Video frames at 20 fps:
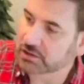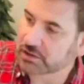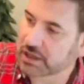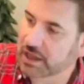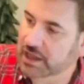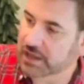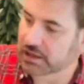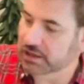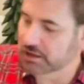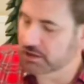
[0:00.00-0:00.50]

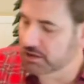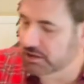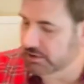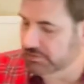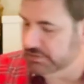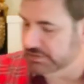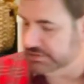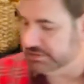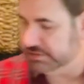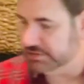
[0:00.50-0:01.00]
hanging on
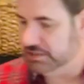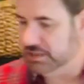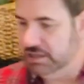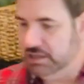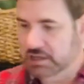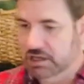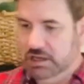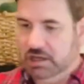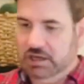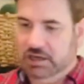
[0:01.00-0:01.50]
this
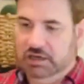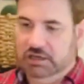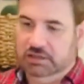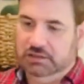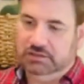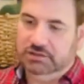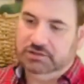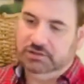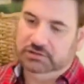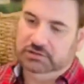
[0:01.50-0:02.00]

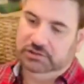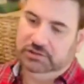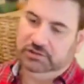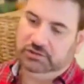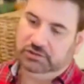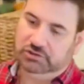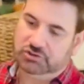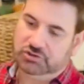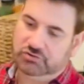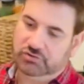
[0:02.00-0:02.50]

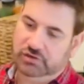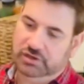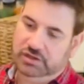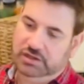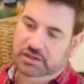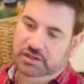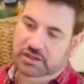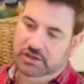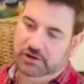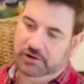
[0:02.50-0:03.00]
little tree
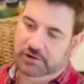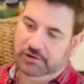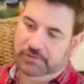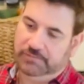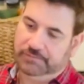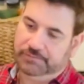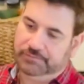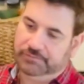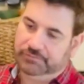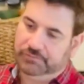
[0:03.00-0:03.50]
here.
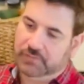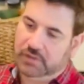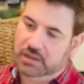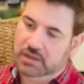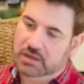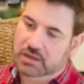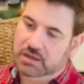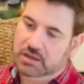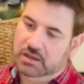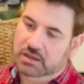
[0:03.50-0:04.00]

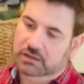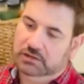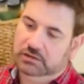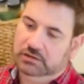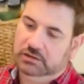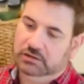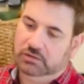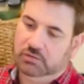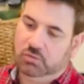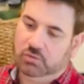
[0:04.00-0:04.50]

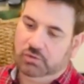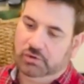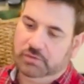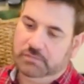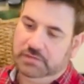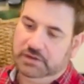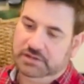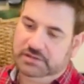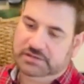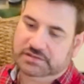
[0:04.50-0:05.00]
Little
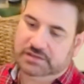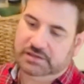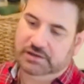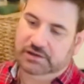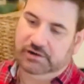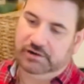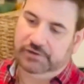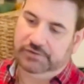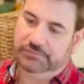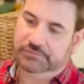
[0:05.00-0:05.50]
ornaments
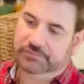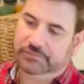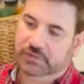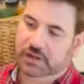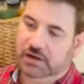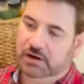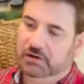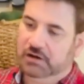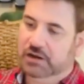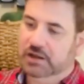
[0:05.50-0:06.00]
there,
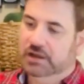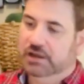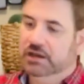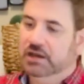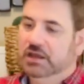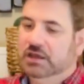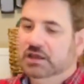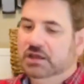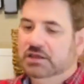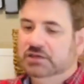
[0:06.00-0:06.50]
all right?
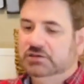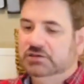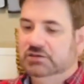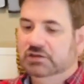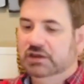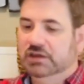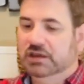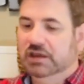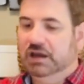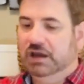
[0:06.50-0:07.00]
So you
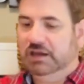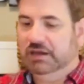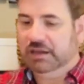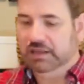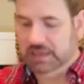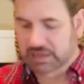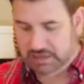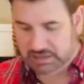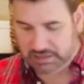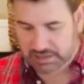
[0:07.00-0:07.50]
can kind of
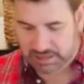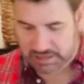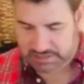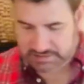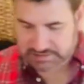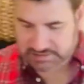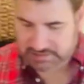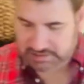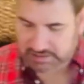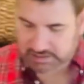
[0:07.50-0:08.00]
get an
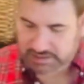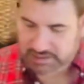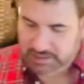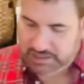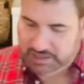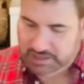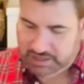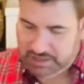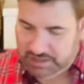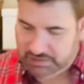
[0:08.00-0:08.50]
idea.
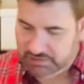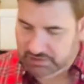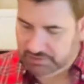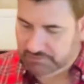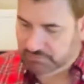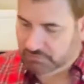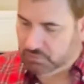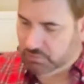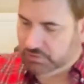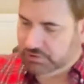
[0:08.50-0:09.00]
And then,
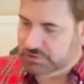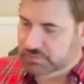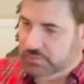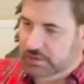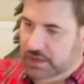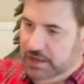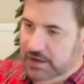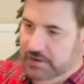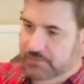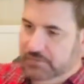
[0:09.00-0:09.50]
of course, we
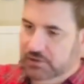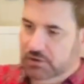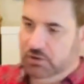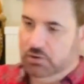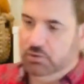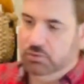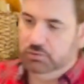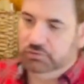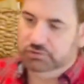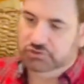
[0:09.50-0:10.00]
have the
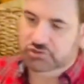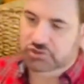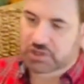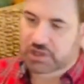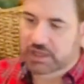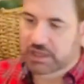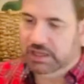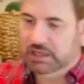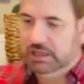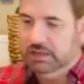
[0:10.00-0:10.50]
gold
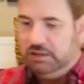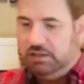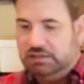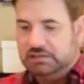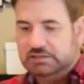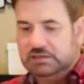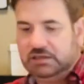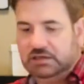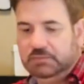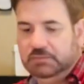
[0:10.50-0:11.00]
chain
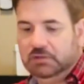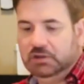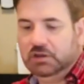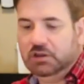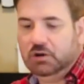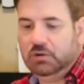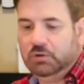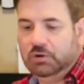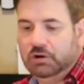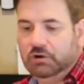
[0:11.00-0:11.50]
that's going to be
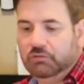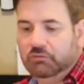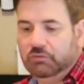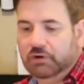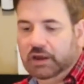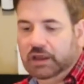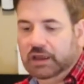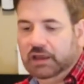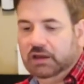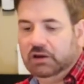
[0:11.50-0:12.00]
going
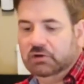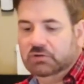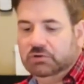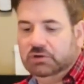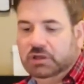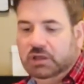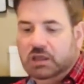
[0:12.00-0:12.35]
around.